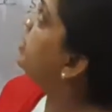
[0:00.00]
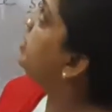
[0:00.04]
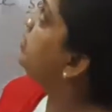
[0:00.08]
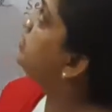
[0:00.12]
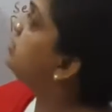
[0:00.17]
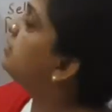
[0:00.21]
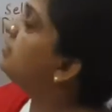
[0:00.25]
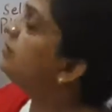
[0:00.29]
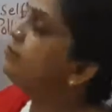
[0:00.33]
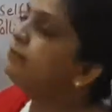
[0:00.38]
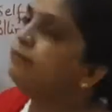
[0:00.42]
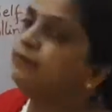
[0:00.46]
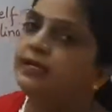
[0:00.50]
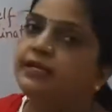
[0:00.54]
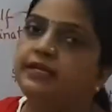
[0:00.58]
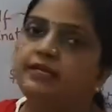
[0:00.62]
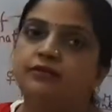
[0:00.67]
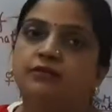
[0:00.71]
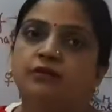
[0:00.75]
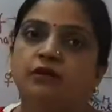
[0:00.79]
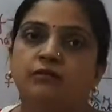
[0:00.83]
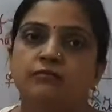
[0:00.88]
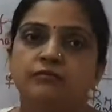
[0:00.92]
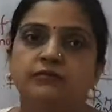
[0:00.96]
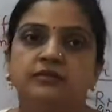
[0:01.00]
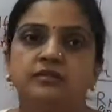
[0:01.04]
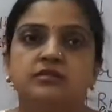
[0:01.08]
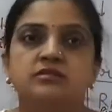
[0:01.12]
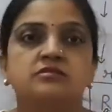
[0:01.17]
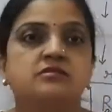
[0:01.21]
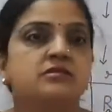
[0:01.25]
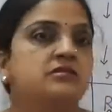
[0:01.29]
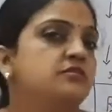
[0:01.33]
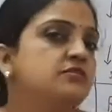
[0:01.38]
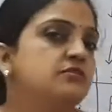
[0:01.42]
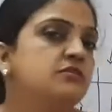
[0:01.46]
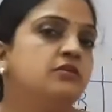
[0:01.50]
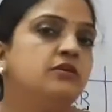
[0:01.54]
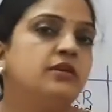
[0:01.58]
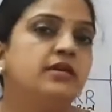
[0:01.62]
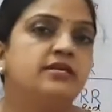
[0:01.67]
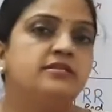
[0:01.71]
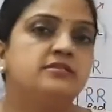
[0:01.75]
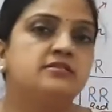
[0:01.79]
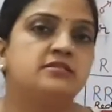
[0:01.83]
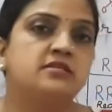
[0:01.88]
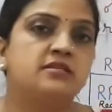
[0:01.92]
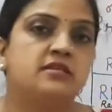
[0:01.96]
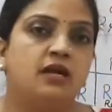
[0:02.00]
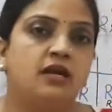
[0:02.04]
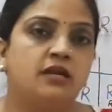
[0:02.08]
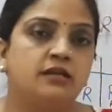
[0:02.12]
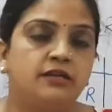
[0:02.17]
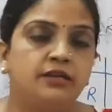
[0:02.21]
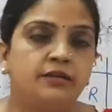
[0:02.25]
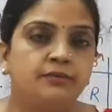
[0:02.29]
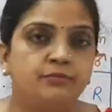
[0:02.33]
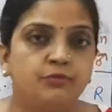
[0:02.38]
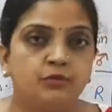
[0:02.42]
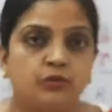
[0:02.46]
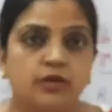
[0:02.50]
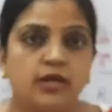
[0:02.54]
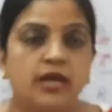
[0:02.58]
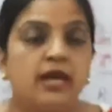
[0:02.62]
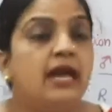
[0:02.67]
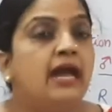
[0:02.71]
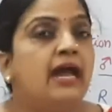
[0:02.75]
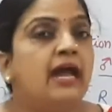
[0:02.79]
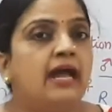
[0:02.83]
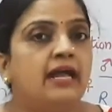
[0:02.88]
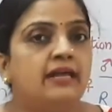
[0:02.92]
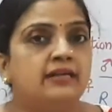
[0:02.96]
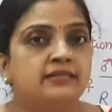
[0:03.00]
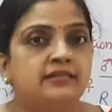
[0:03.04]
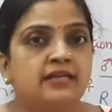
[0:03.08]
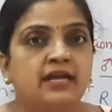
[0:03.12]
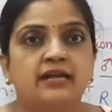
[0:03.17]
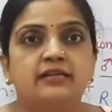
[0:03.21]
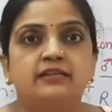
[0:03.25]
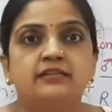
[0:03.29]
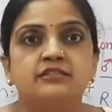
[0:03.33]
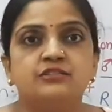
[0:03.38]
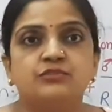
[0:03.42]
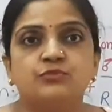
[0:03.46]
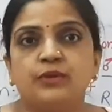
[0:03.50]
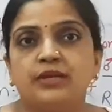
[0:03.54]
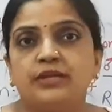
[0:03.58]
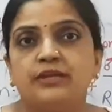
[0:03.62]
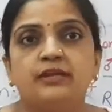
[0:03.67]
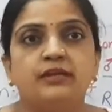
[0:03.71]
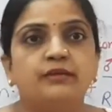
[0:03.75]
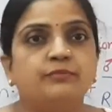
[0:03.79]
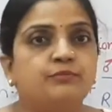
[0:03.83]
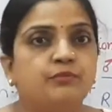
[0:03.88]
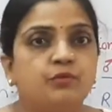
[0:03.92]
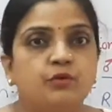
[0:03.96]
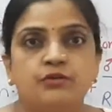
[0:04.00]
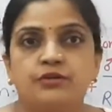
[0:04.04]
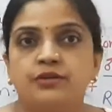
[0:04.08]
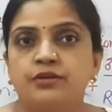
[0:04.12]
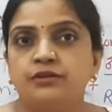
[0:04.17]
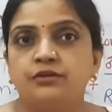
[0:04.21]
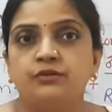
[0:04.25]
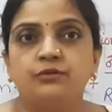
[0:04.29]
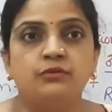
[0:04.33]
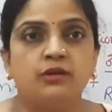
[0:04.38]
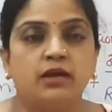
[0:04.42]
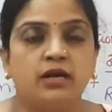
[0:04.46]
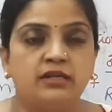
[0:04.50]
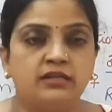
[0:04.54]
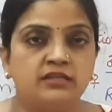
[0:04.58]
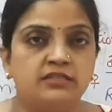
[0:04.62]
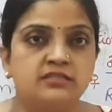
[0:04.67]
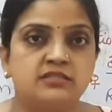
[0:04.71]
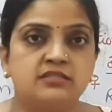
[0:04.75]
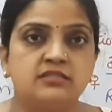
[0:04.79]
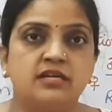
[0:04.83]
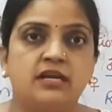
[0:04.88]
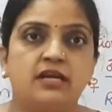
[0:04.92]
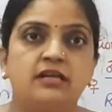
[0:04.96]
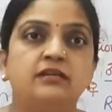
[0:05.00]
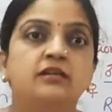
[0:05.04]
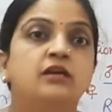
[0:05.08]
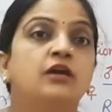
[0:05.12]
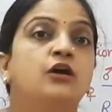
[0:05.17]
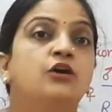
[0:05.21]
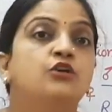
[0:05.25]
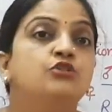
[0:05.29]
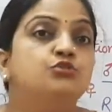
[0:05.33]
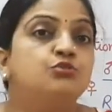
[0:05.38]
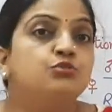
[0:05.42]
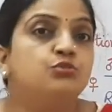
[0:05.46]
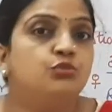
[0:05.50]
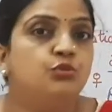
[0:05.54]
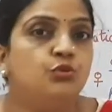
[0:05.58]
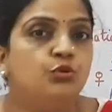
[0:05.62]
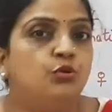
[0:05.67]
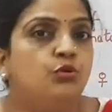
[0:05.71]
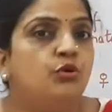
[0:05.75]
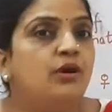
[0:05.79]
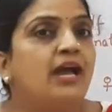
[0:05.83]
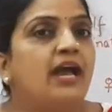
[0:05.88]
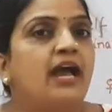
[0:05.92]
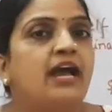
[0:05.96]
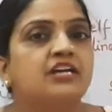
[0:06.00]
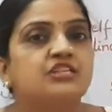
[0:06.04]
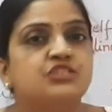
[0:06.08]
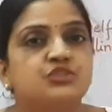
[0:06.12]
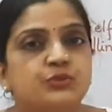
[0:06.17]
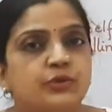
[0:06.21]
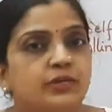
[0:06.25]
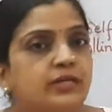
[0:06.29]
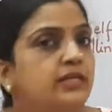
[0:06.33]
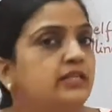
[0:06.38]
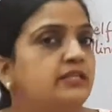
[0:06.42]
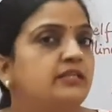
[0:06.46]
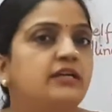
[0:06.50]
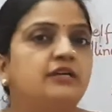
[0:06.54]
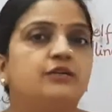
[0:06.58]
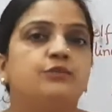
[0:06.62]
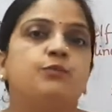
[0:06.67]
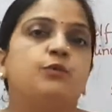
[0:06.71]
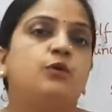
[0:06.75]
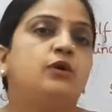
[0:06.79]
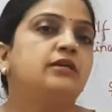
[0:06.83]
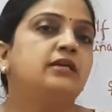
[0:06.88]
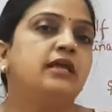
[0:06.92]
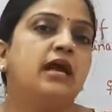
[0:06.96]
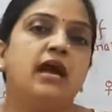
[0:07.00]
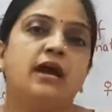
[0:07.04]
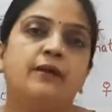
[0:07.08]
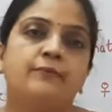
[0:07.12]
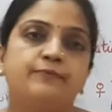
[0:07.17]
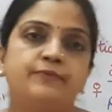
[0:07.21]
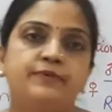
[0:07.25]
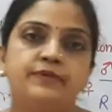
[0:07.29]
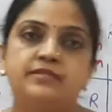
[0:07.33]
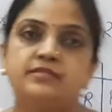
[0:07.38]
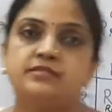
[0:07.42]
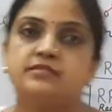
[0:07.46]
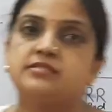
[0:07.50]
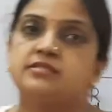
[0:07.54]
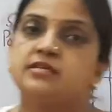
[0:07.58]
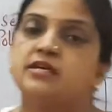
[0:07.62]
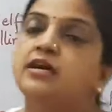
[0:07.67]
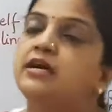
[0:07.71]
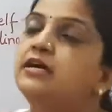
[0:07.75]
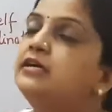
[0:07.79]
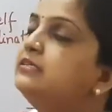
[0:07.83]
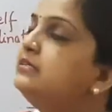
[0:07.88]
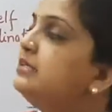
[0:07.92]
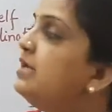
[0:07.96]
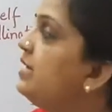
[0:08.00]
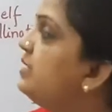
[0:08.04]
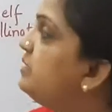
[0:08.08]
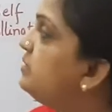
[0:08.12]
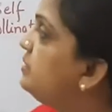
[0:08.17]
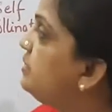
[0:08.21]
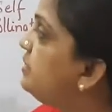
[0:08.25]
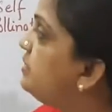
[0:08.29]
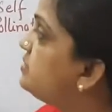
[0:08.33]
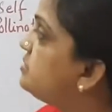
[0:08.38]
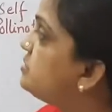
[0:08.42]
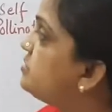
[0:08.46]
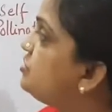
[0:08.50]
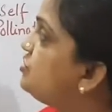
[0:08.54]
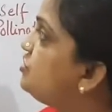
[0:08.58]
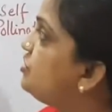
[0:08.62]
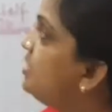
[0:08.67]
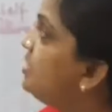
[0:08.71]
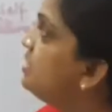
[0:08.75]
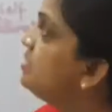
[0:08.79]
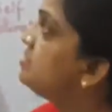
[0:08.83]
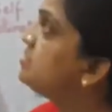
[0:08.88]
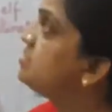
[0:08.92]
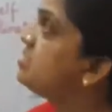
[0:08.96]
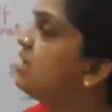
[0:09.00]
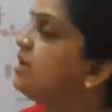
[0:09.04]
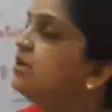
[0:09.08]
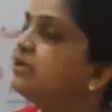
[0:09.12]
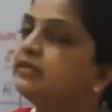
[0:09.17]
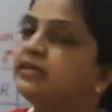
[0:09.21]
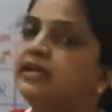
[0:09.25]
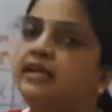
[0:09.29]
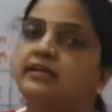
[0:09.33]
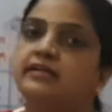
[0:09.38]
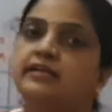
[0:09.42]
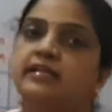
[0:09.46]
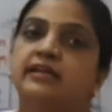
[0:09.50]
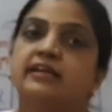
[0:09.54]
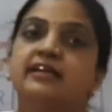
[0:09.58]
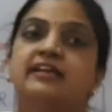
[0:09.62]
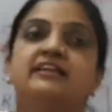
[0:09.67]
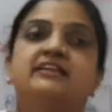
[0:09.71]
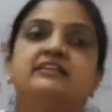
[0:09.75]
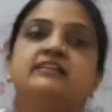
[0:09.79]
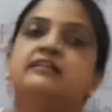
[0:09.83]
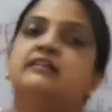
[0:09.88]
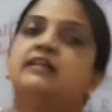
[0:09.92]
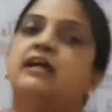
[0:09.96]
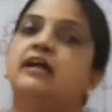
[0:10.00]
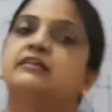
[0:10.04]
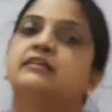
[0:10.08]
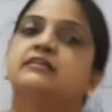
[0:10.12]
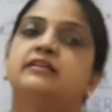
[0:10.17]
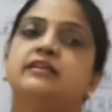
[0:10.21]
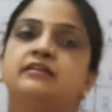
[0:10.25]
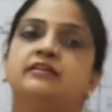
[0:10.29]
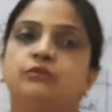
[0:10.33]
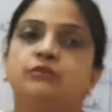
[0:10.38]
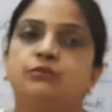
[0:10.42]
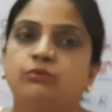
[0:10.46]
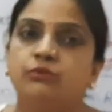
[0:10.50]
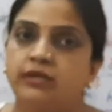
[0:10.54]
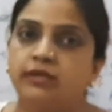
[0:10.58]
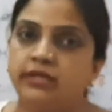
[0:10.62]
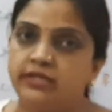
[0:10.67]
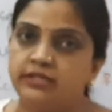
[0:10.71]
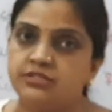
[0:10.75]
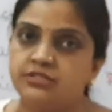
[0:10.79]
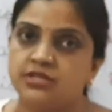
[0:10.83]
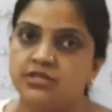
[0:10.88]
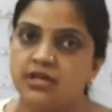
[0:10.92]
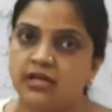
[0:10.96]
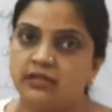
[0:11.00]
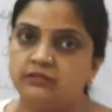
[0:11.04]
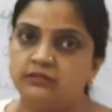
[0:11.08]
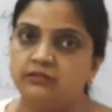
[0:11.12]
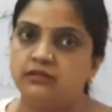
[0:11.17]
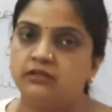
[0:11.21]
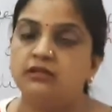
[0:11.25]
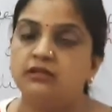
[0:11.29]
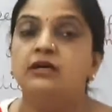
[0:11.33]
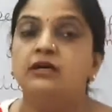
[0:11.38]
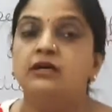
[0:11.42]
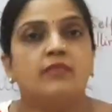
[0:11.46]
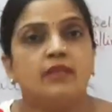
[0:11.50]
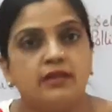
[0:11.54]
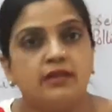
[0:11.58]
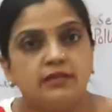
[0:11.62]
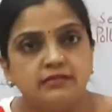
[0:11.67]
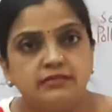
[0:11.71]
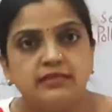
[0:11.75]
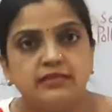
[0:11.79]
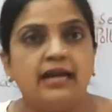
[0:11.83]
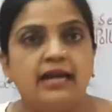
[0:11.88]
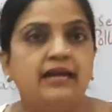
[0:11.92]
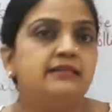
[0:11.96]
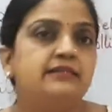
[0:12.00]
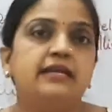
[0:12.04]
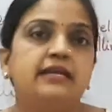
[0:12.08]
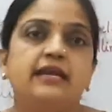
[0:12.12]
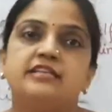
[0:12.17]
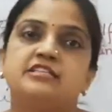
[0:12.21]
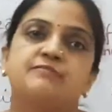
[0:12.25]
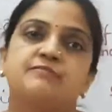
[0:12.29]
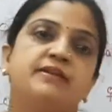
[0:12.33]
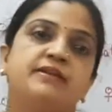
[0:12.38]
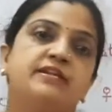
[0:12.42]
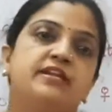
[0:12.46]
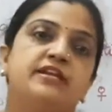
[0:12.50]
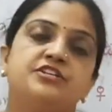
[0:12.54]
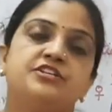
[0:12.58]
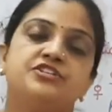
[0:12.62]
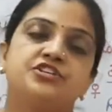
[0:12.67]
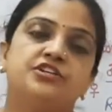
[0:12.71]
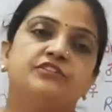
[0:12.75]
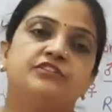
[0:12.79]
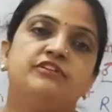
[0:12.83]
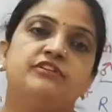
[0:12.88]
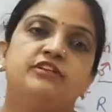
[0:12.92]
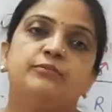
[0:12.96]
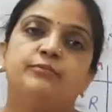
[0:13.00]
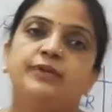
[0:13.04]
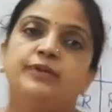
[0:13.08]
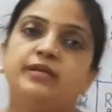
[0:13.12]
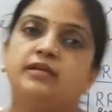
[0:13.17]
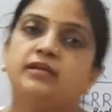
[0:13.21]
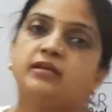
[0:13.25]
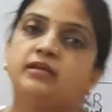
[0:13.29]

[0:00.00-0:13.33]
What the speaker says: incomplete dominance in your NCERT book, and that is very important to understand, to know actually that what happens, that these genes are getting interacted to each other. That explanation will be